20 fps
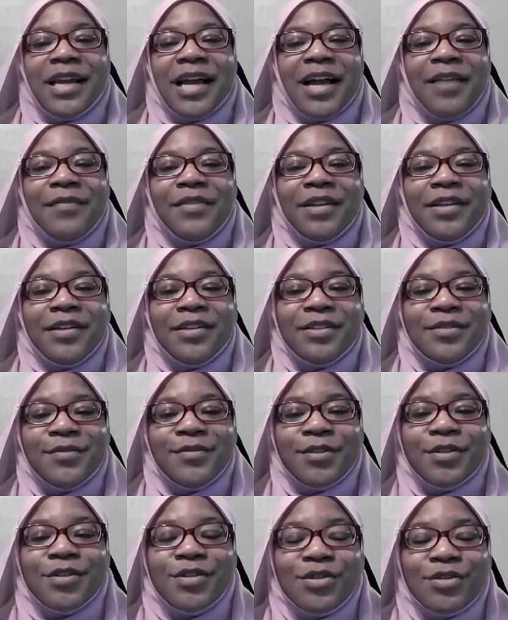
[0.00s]
having a
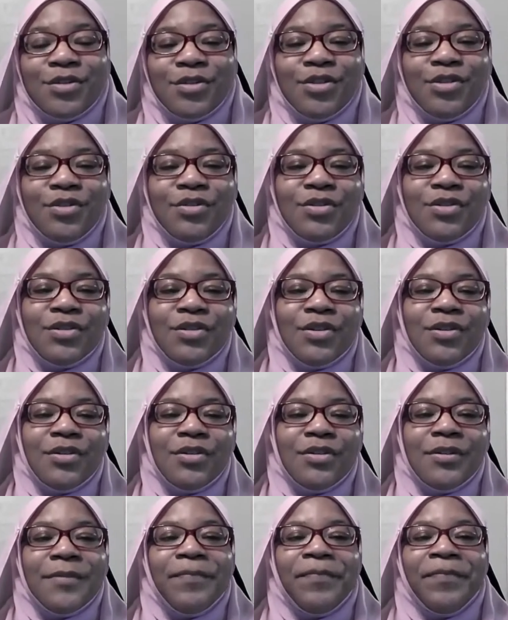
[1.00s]
diverse social
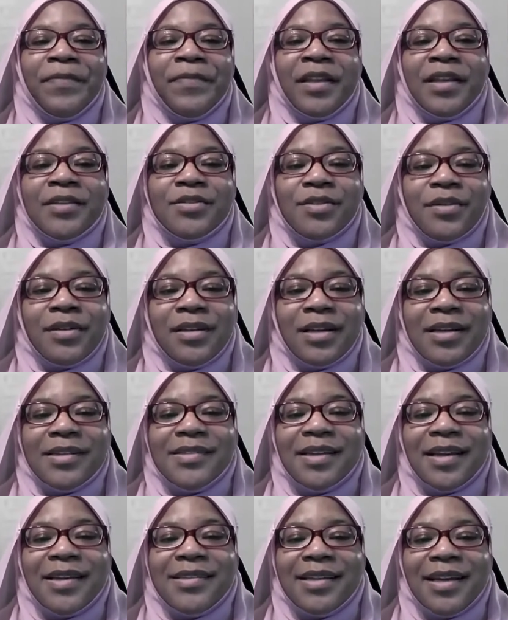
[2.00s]
circle. So Allah
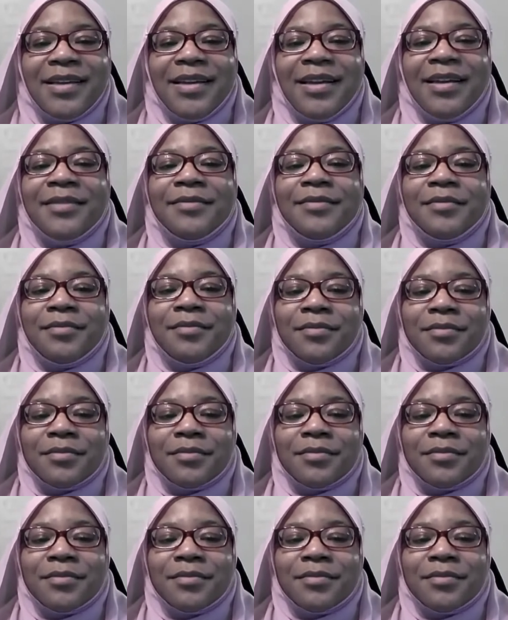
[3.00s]
subhanahu wa